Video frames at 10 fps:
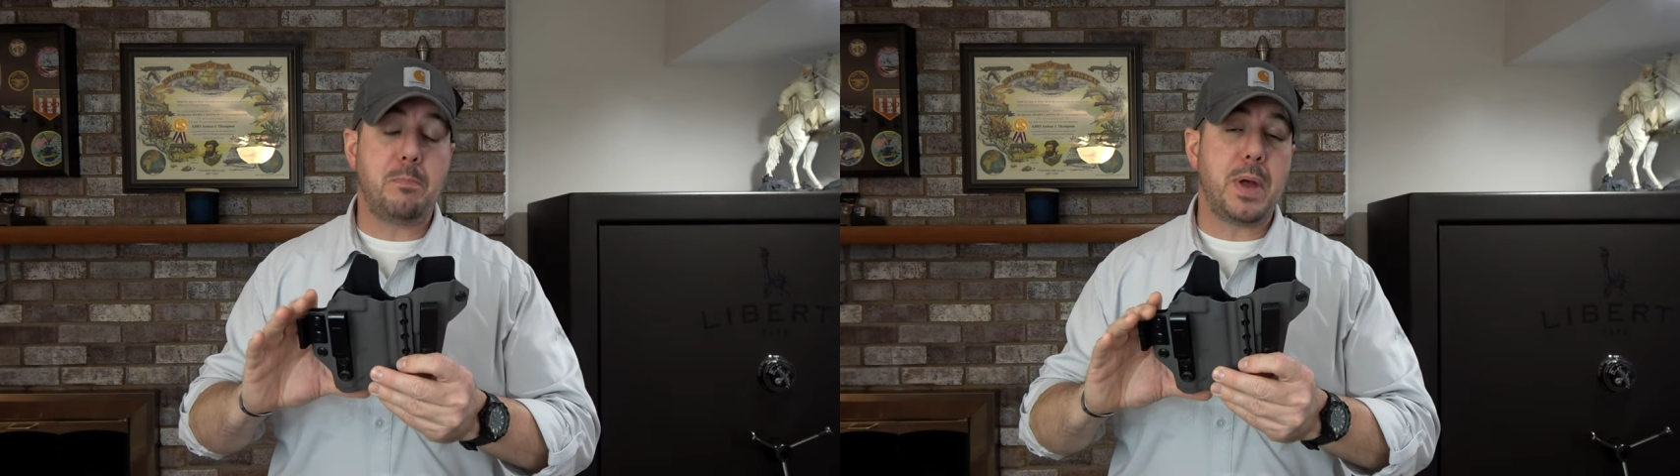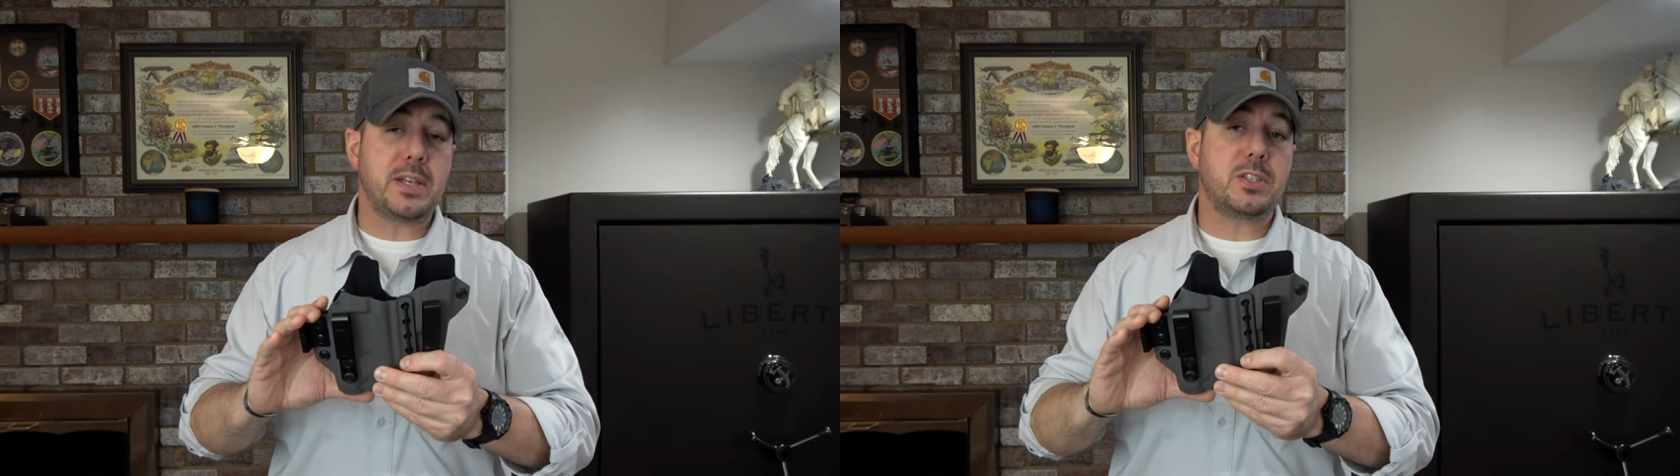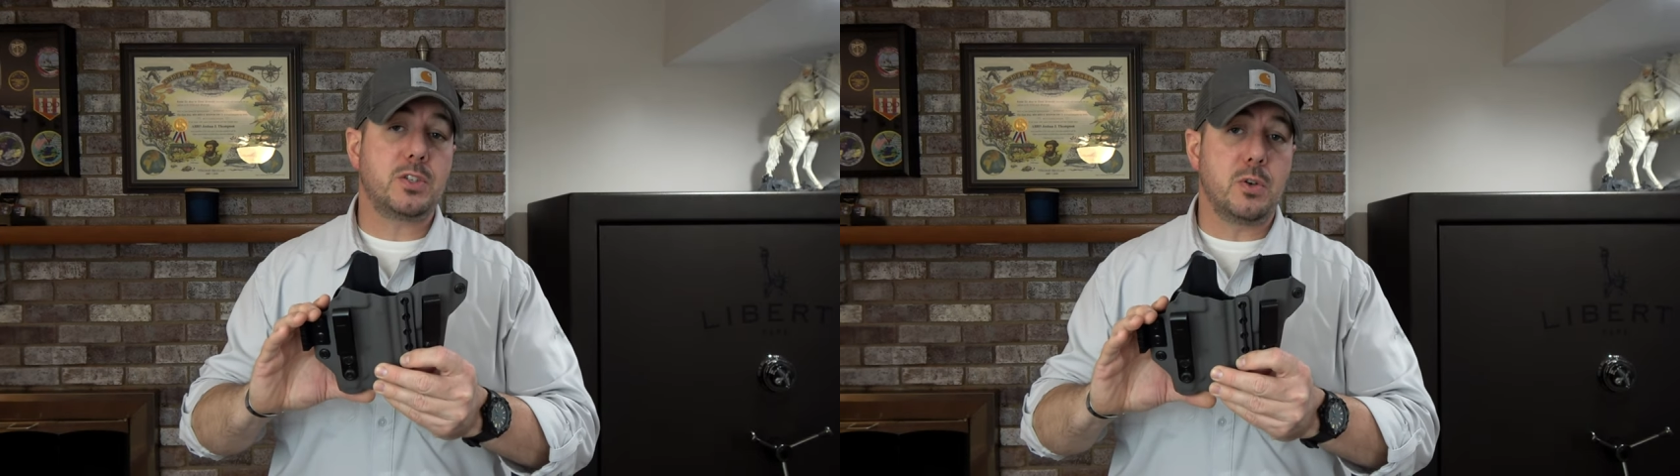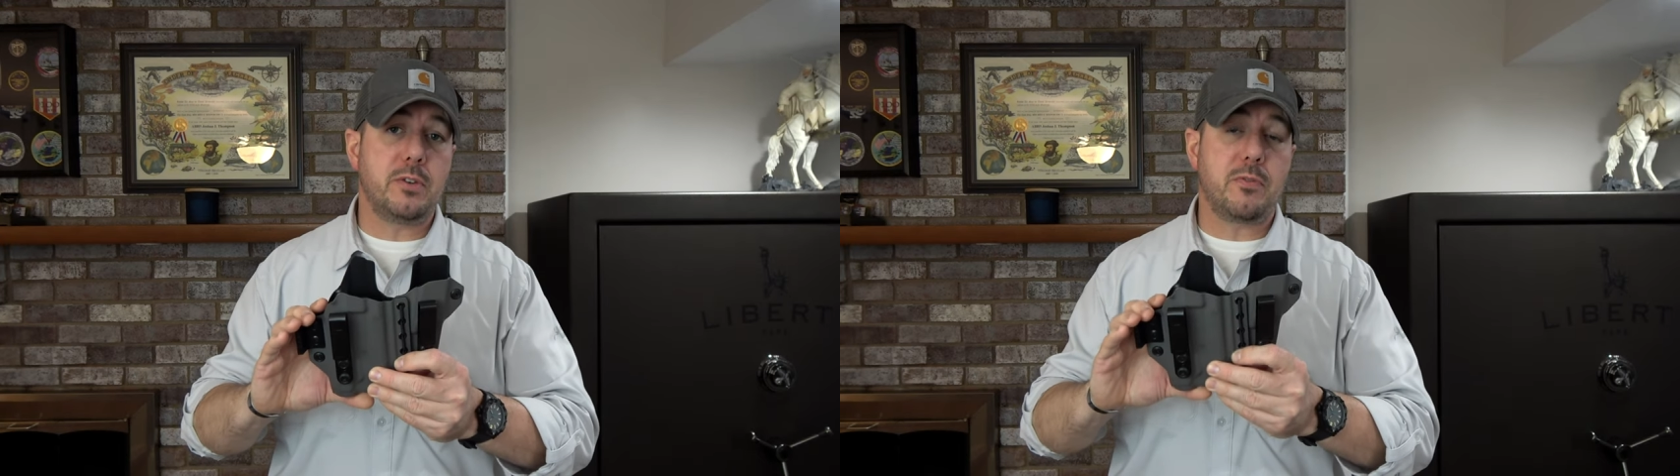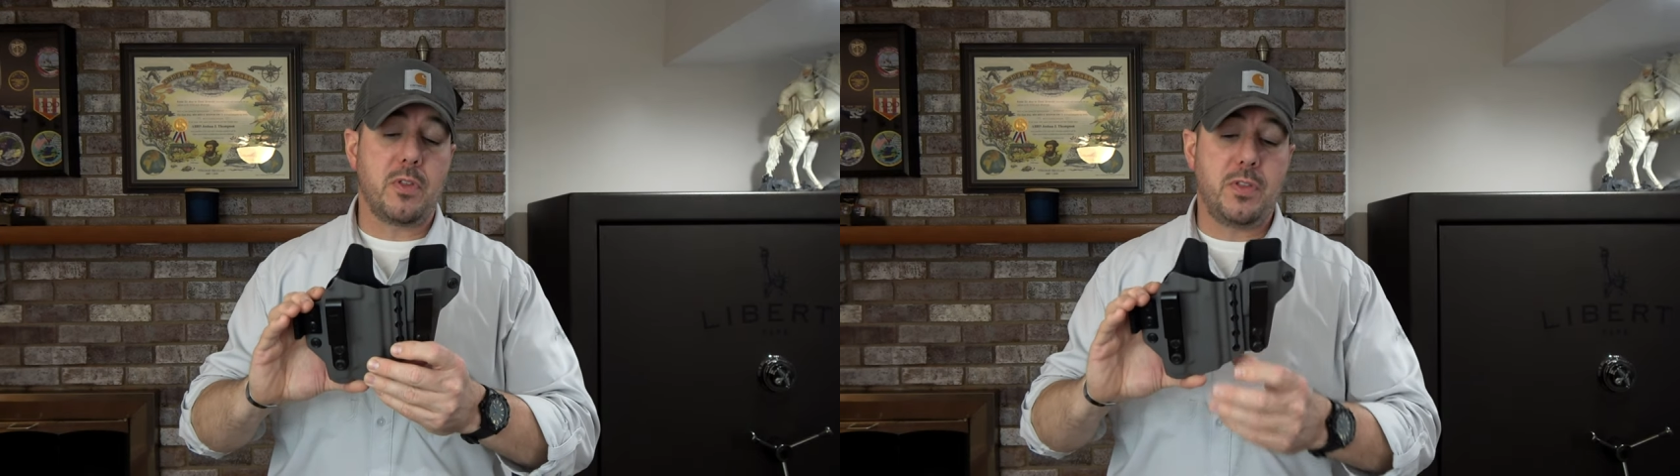best
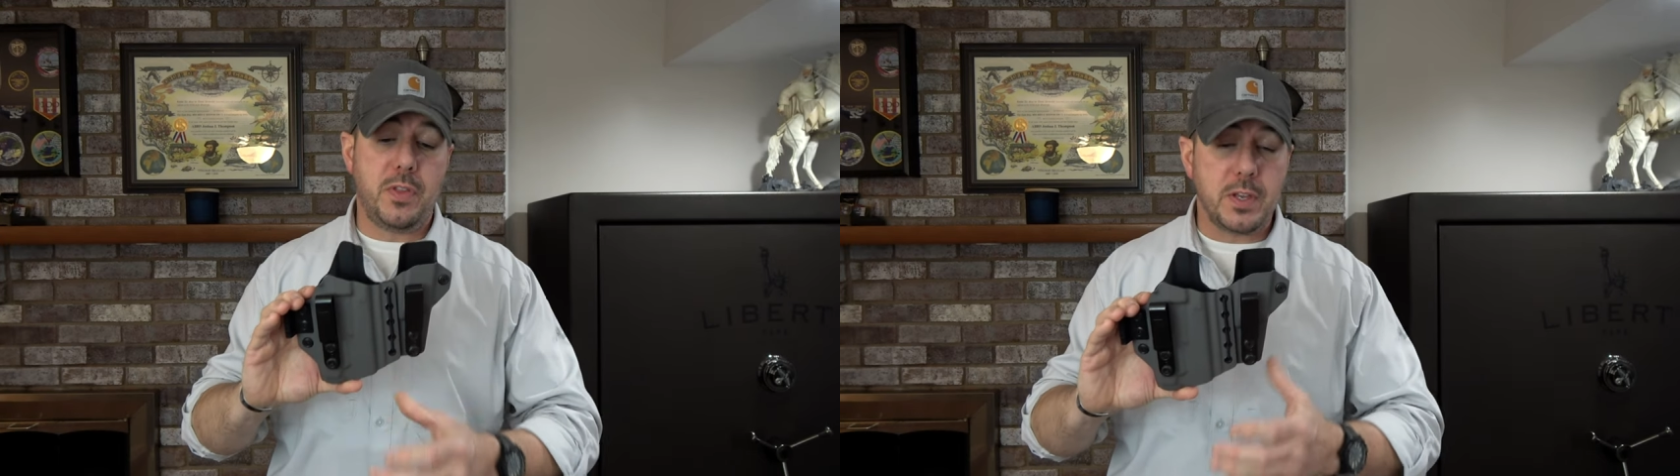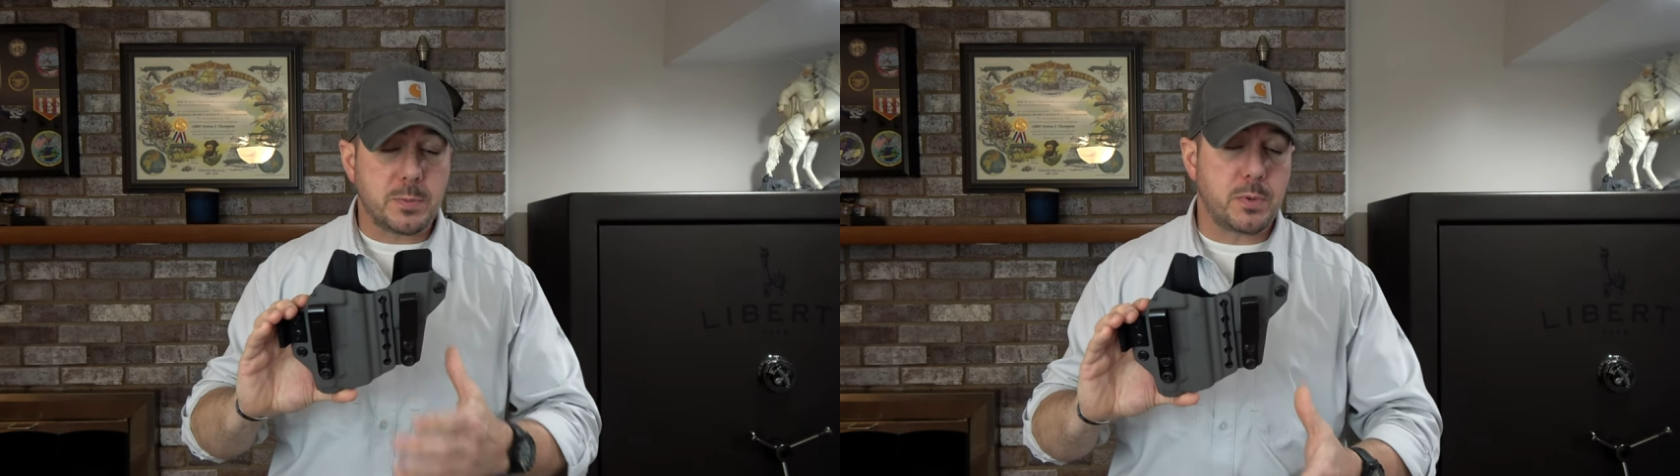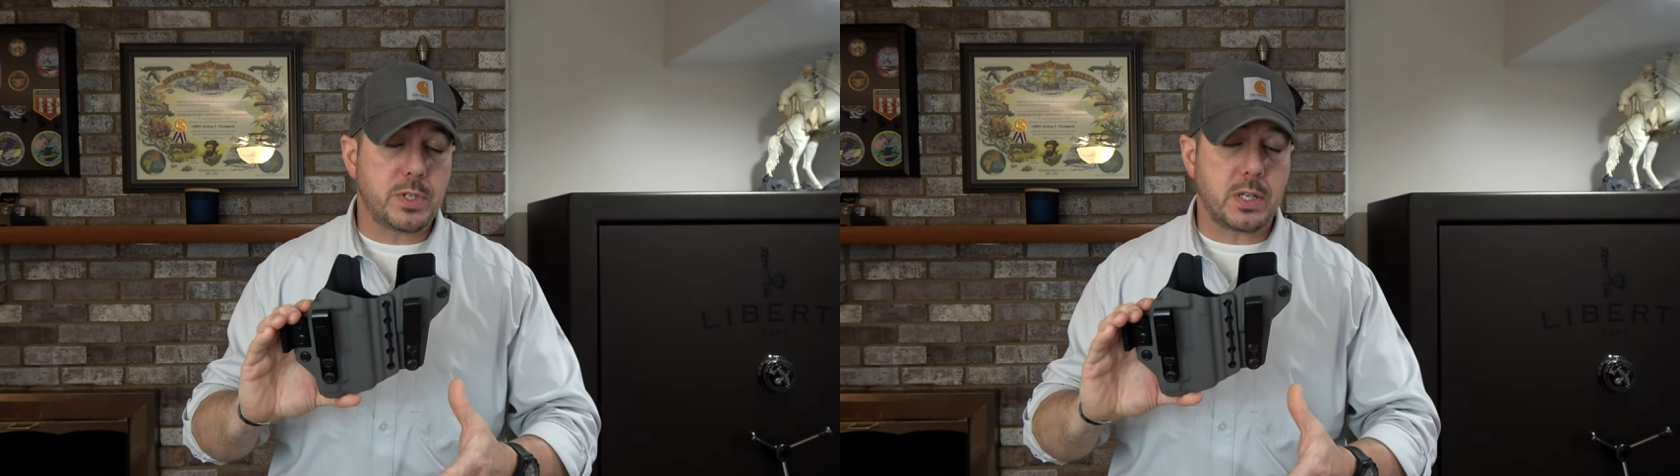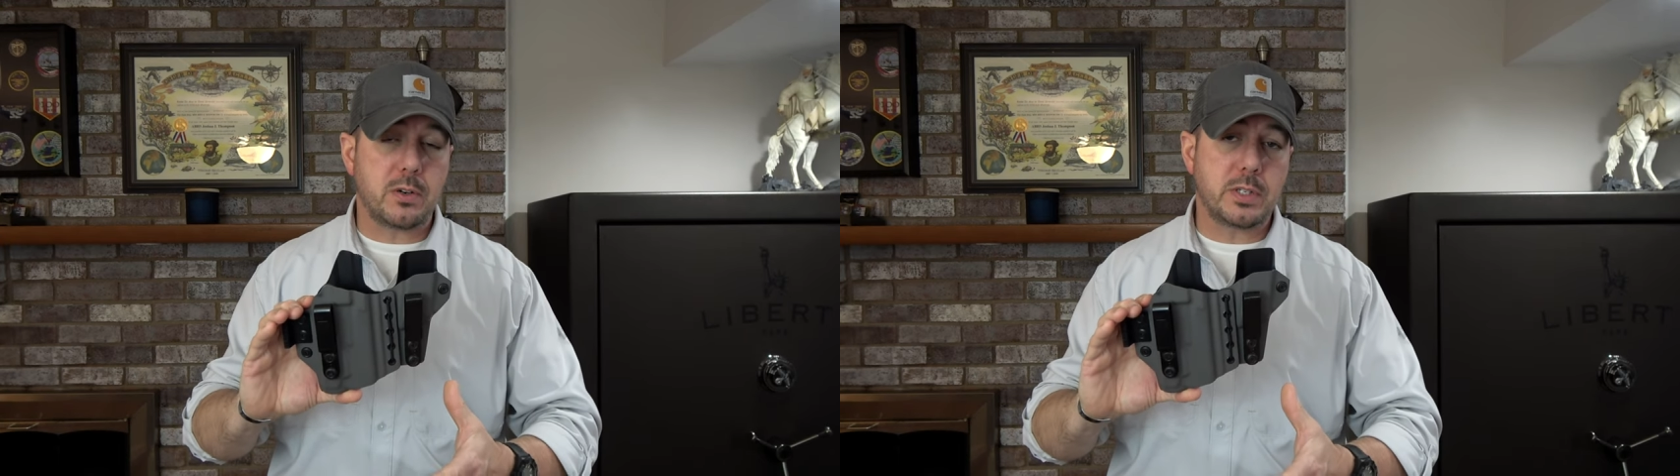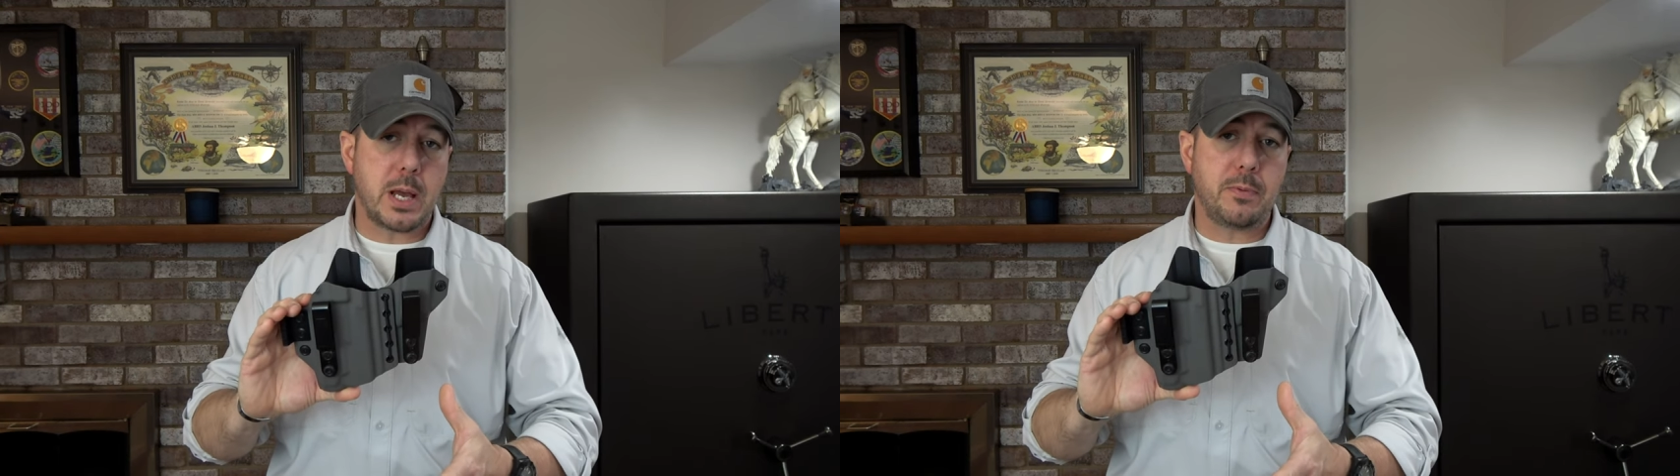suited for this
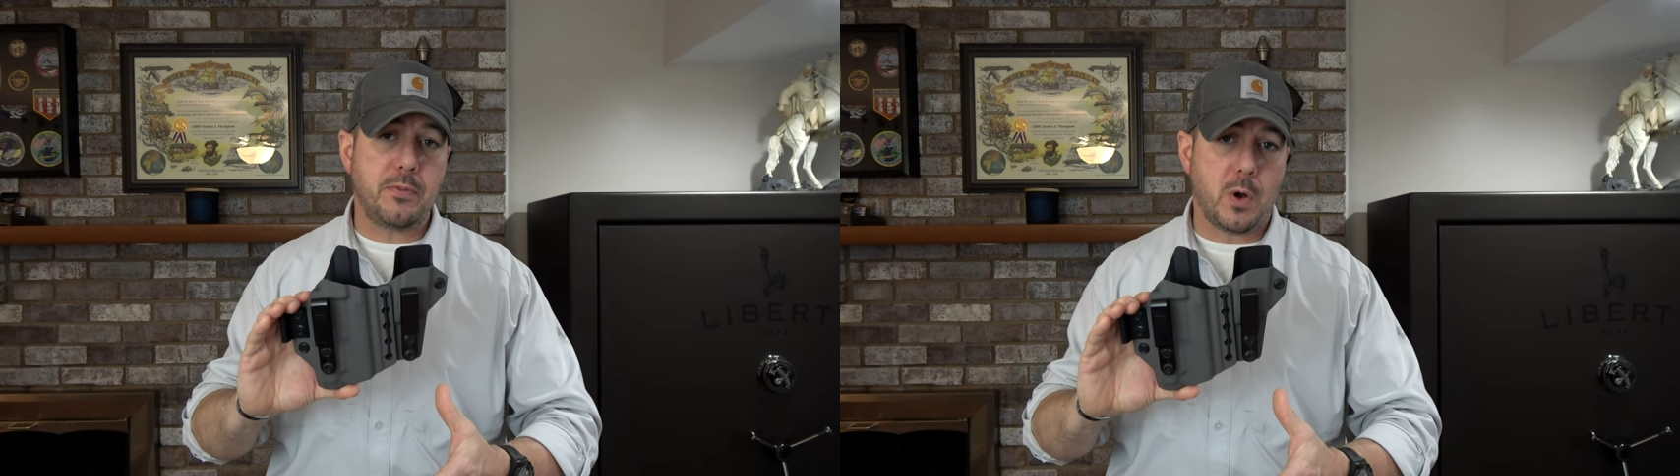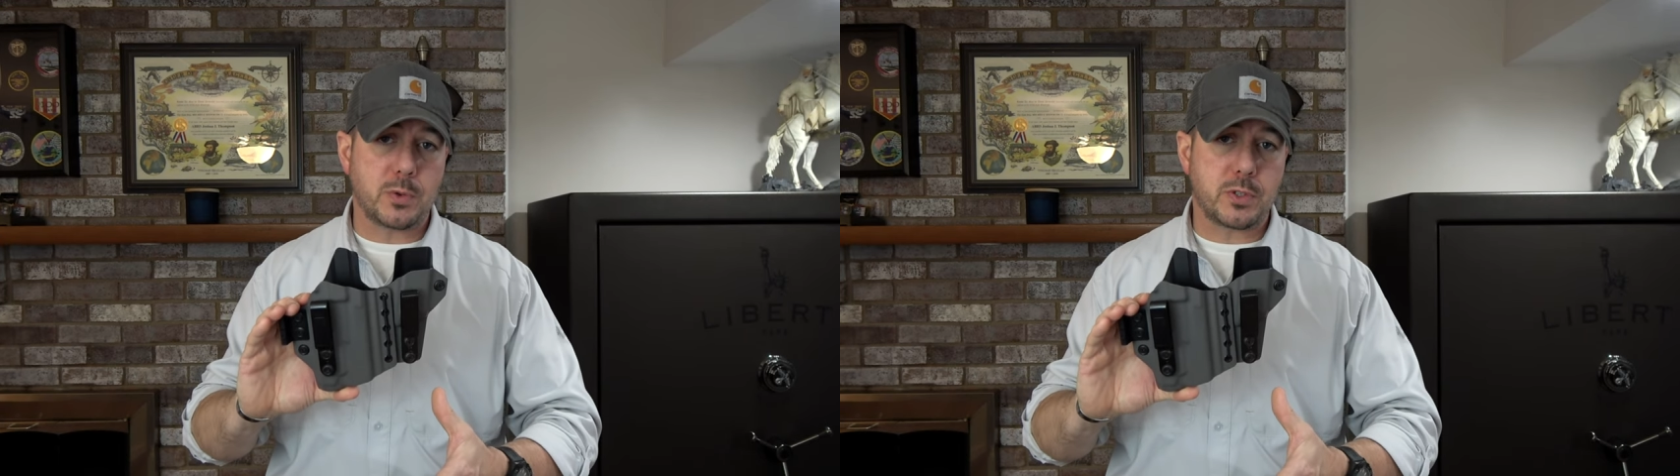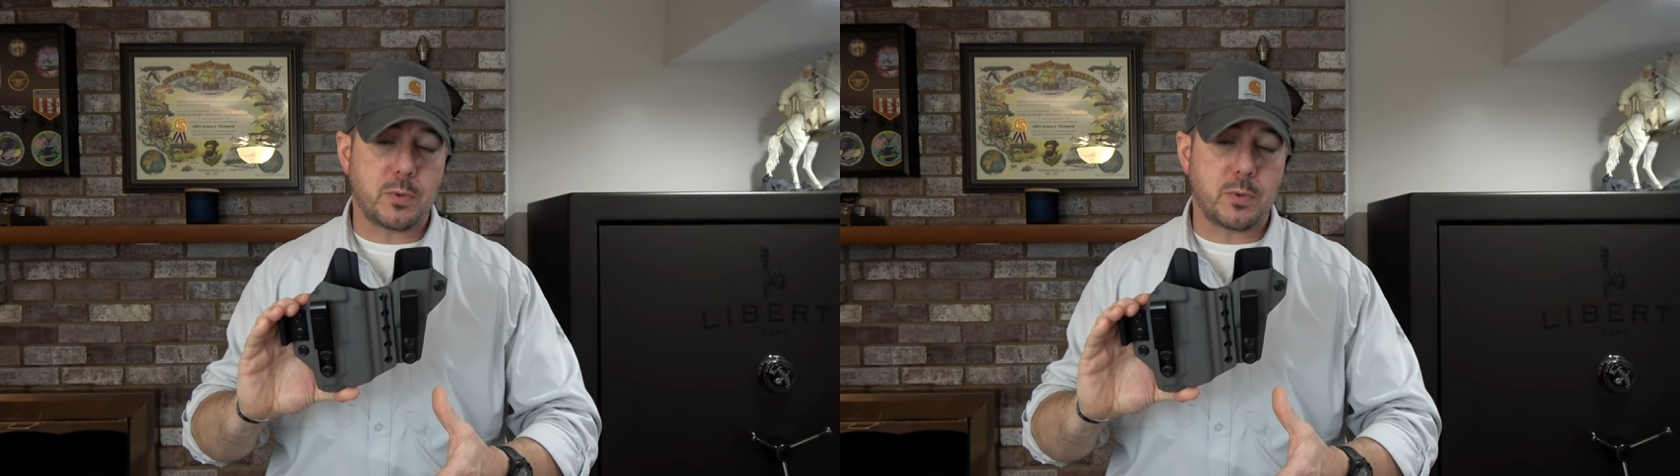particular type of holster,